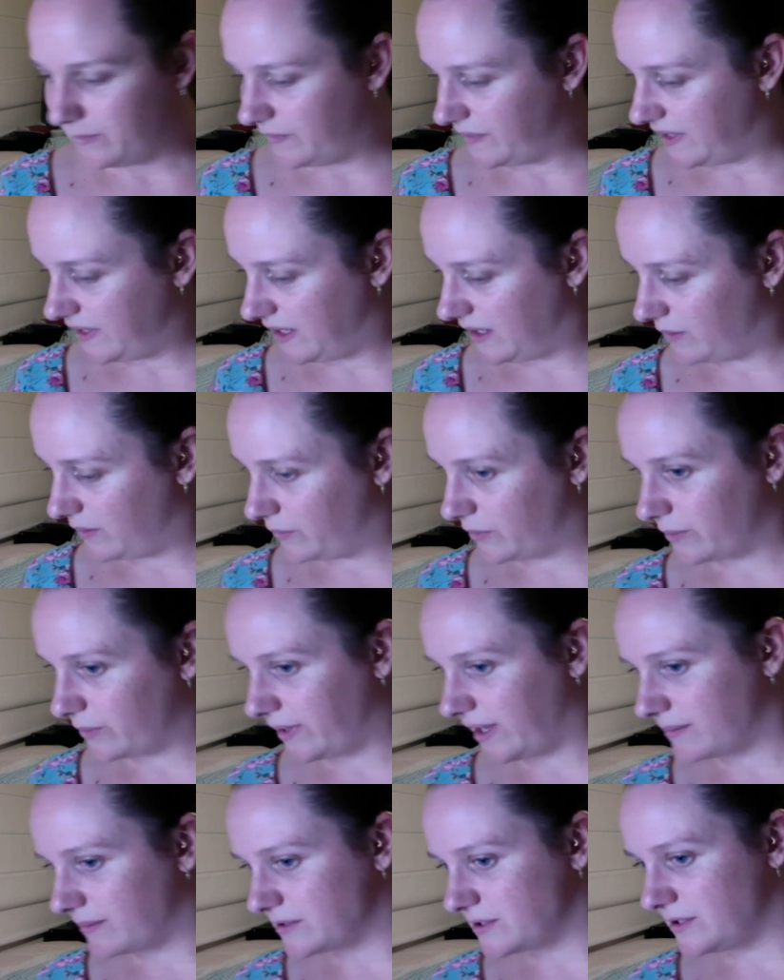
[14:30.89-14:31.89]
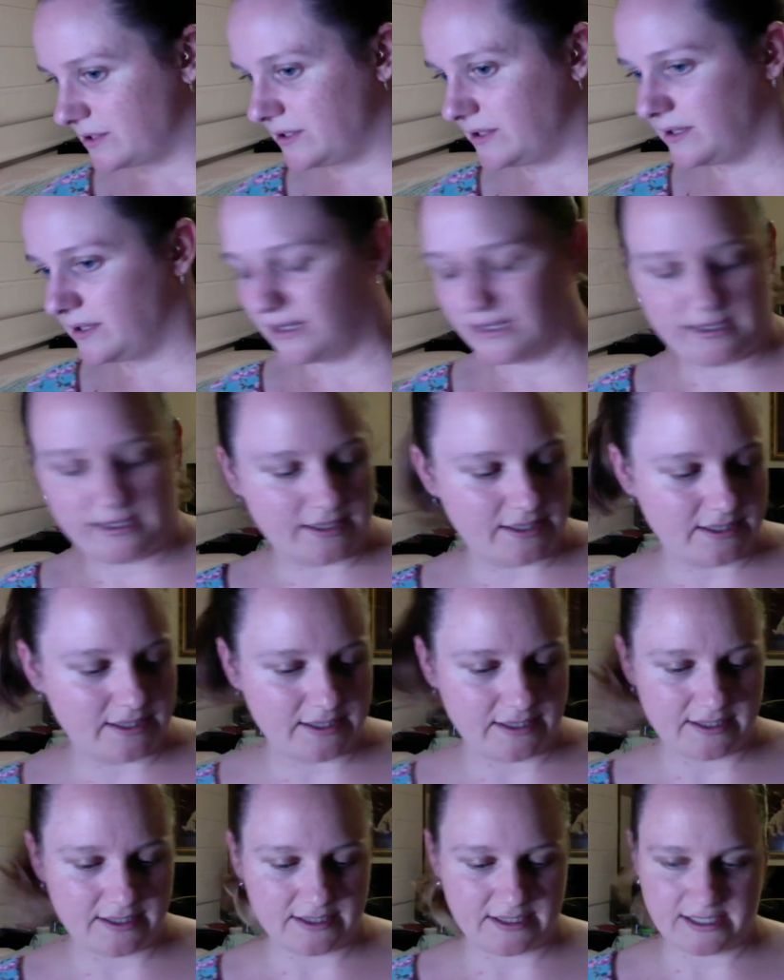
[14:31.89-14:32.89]
Then what are we up to?
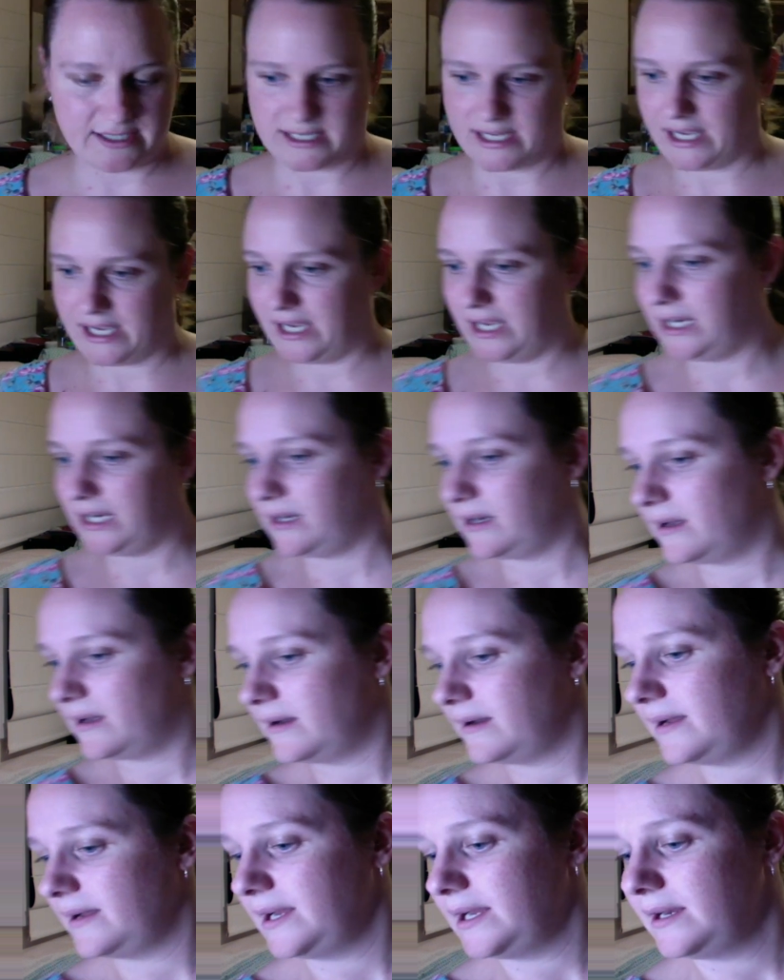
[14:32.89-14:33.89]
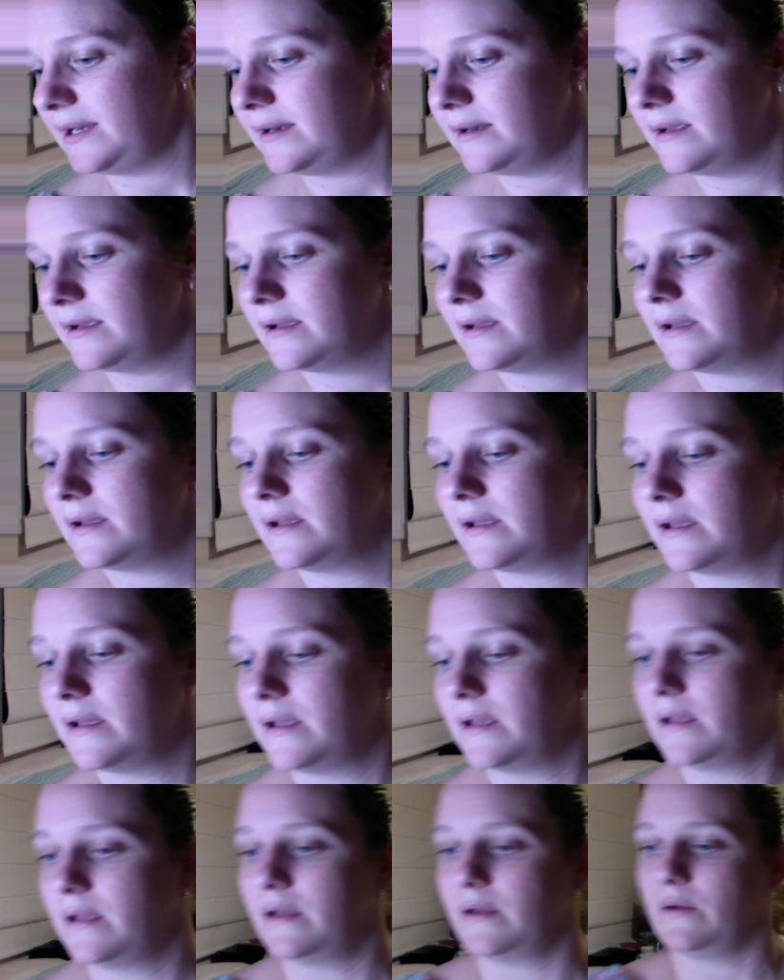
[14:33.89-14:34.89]
Day nine
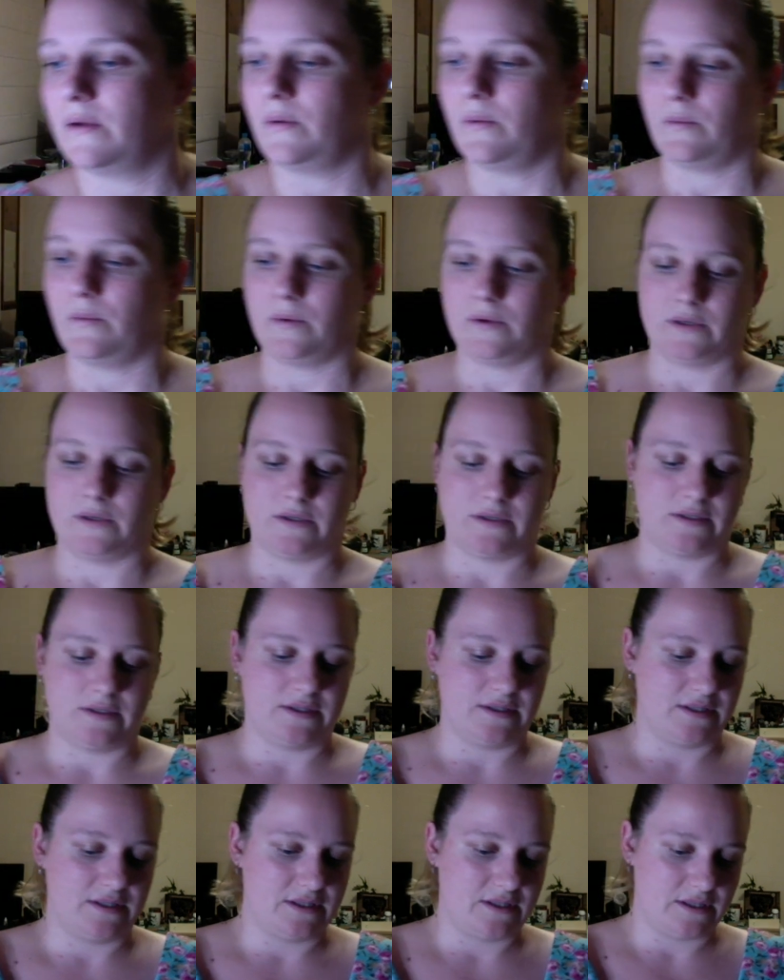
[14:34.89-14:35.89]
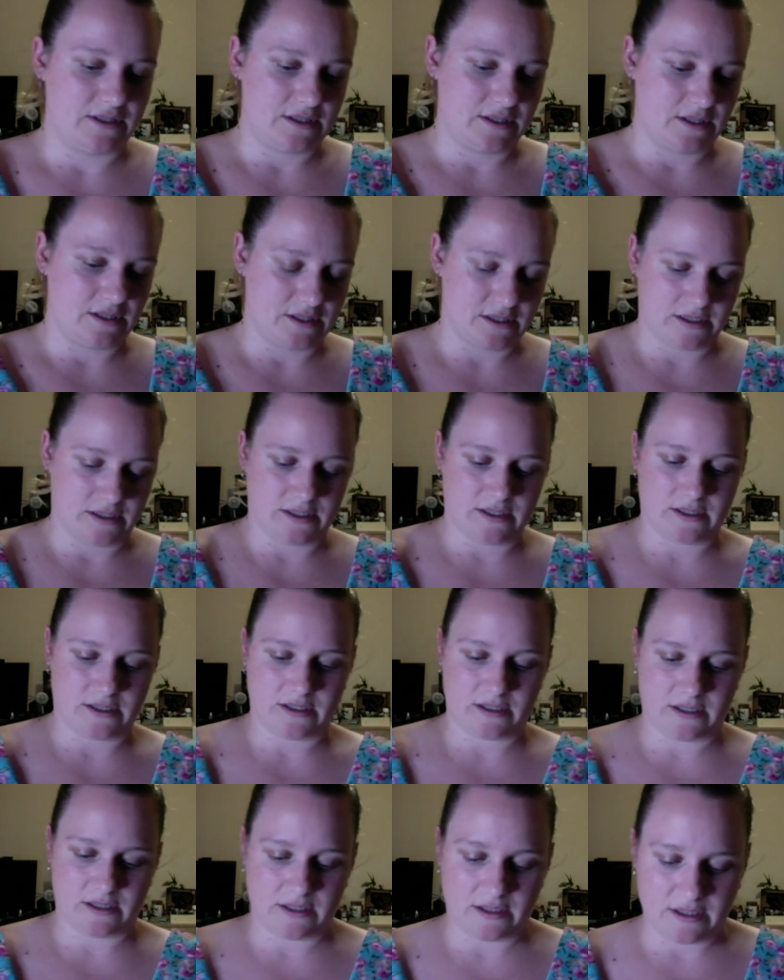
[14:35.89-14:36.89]
was
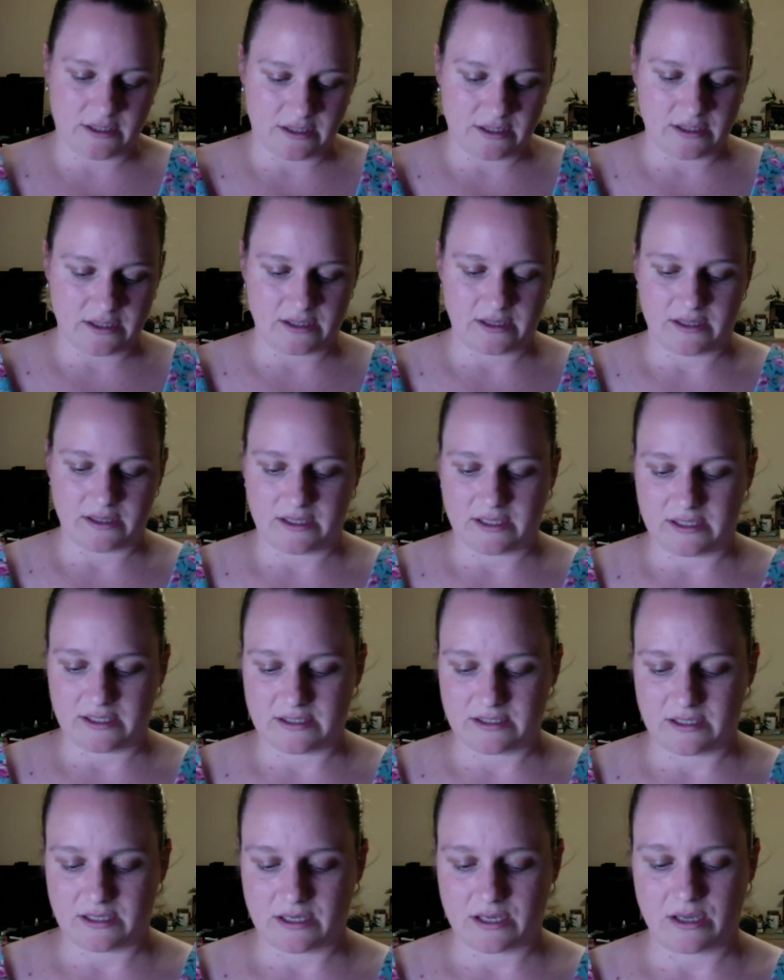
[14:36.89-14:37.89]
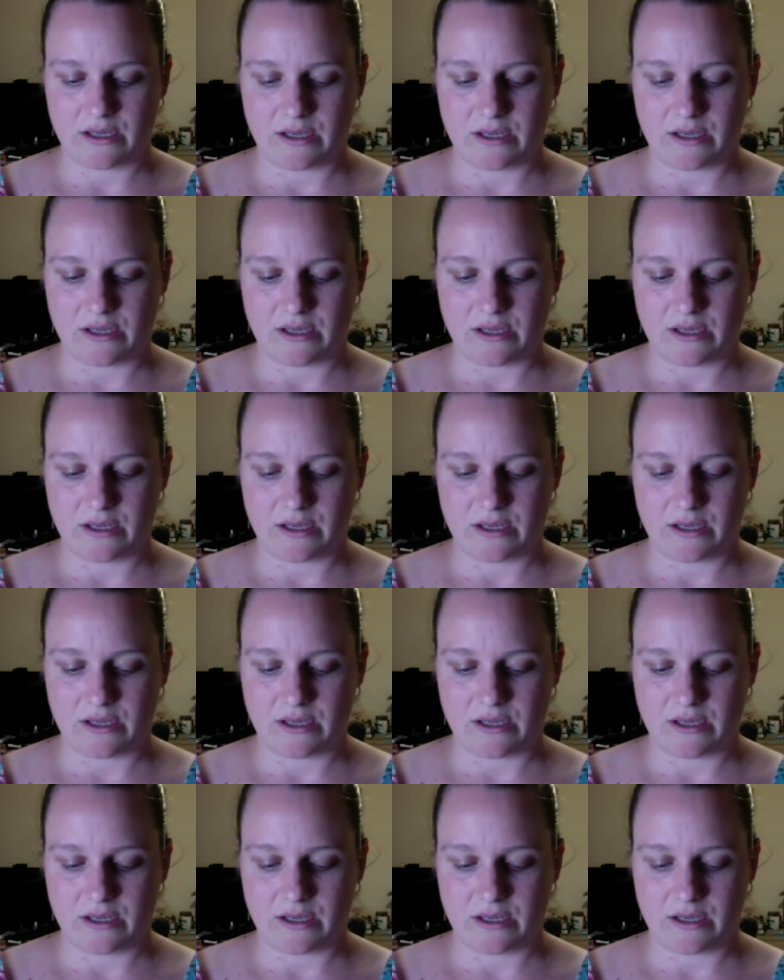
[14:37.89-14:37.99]
this